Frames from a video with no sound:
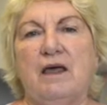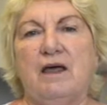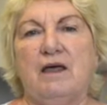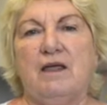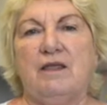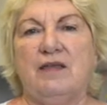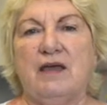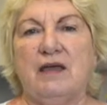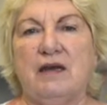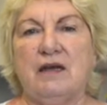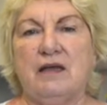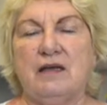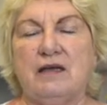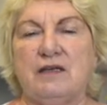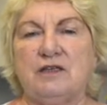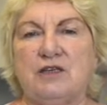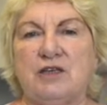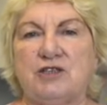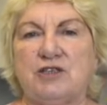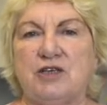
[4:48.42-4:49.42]
Then, in
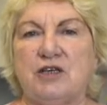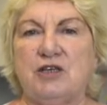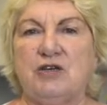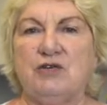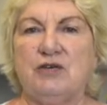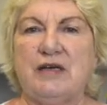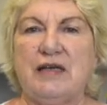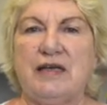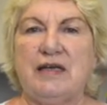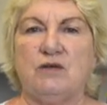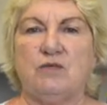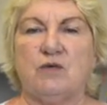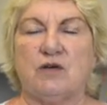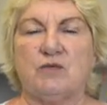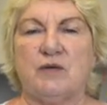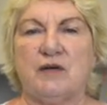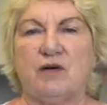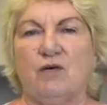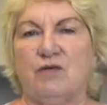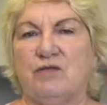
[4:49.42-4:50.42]
addition, you need what
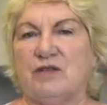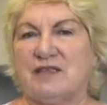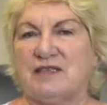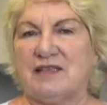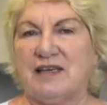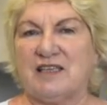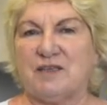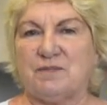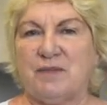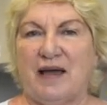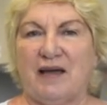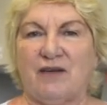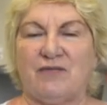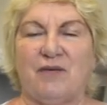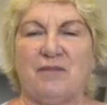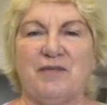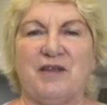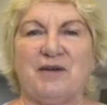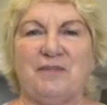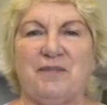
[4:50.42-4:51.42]
we call the 6-pack
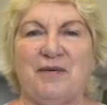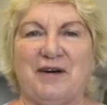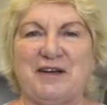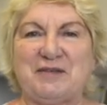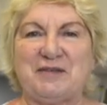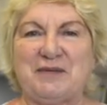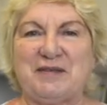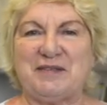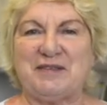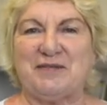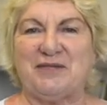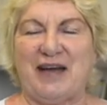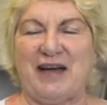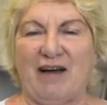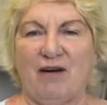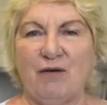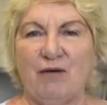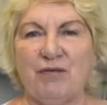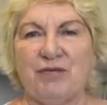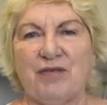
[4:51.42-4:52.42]
from the Department of
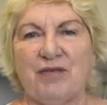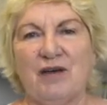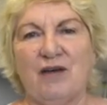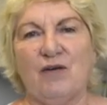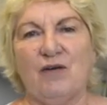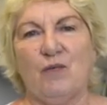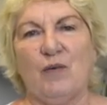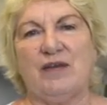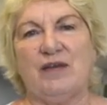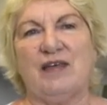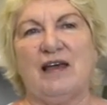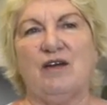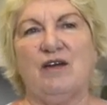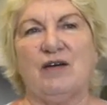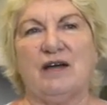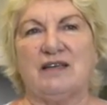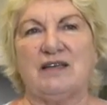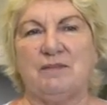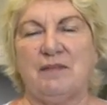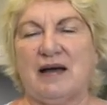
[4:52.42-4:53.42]
Health, where they
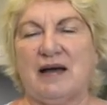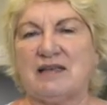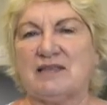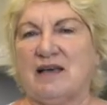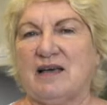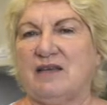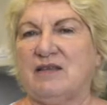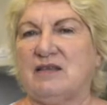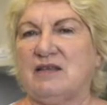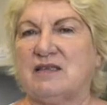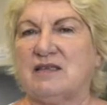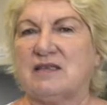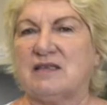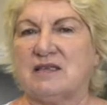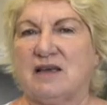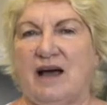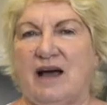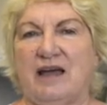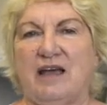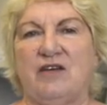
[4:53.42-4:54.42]
look at, amongst others,
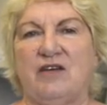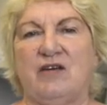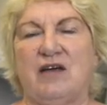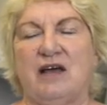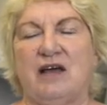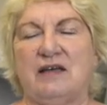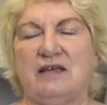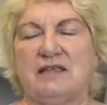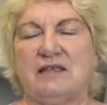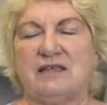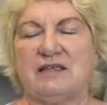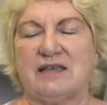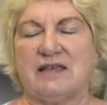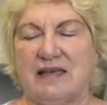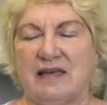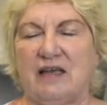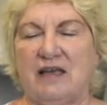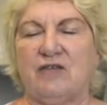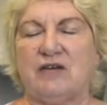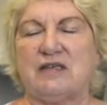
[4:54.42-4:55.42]

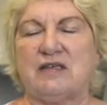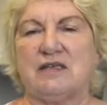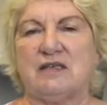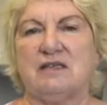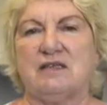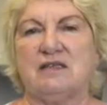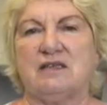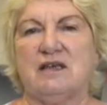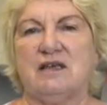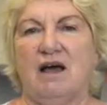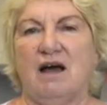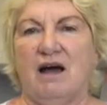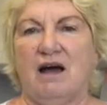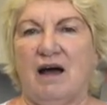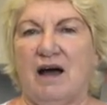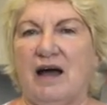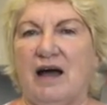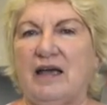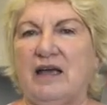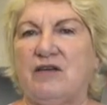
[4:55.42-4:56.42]
skin irritants,
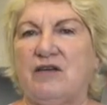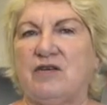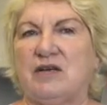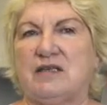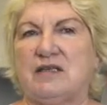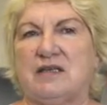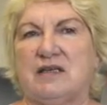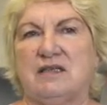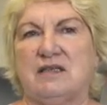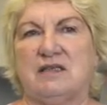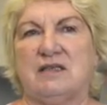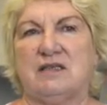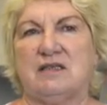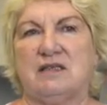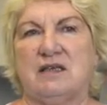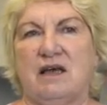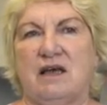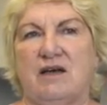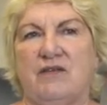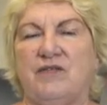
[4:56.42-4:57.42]
eye irritants,
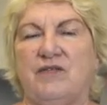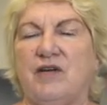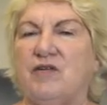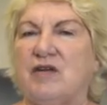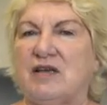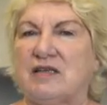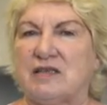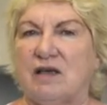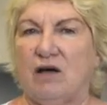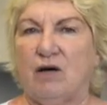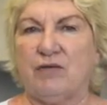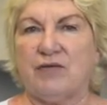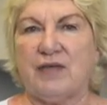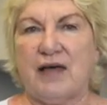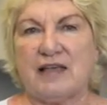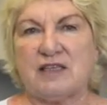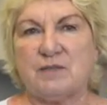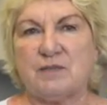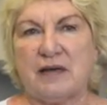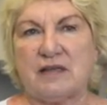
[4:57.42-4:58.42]
various health
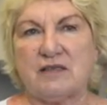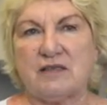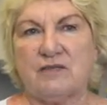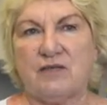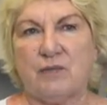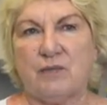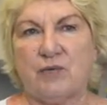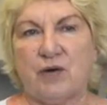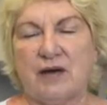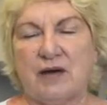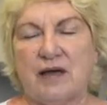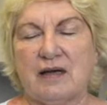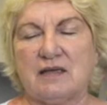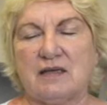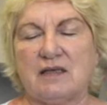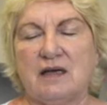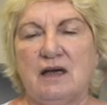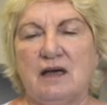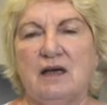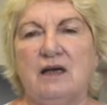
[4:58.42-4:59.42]
aspects of the
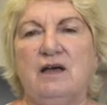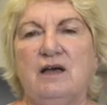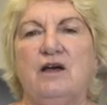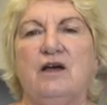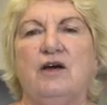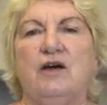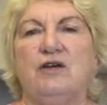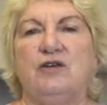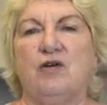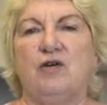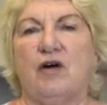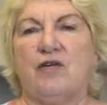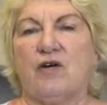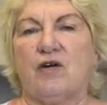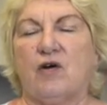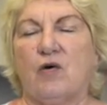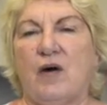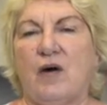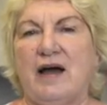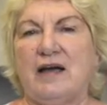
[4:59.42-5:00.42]
product. You are
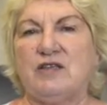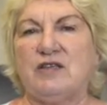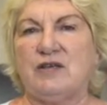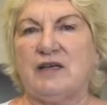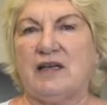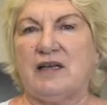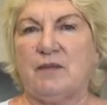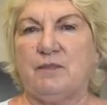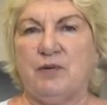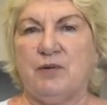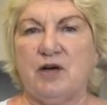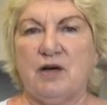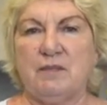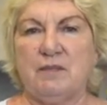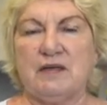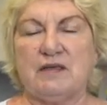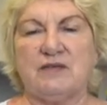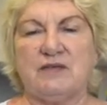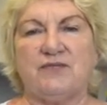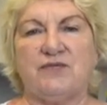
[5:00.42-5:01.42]
required to get a
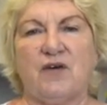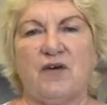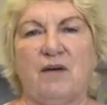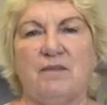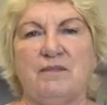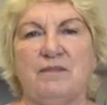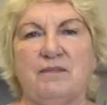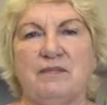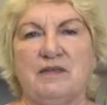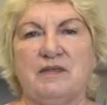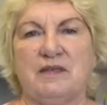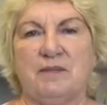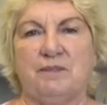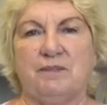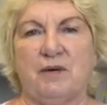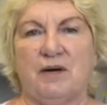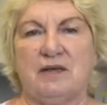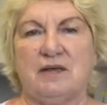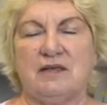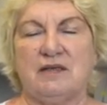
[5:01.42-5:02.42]
permit from
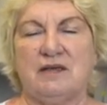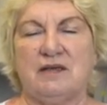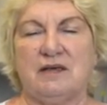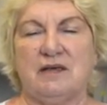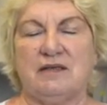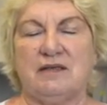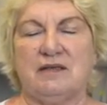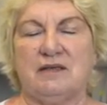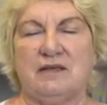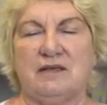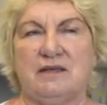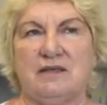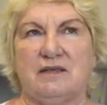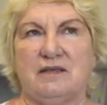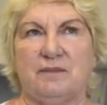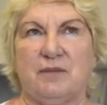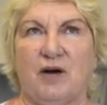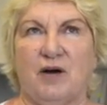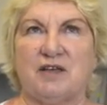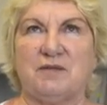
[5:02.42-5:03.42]
the
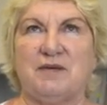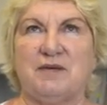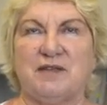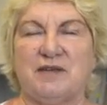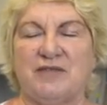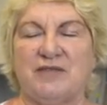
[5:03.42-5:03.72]
Department of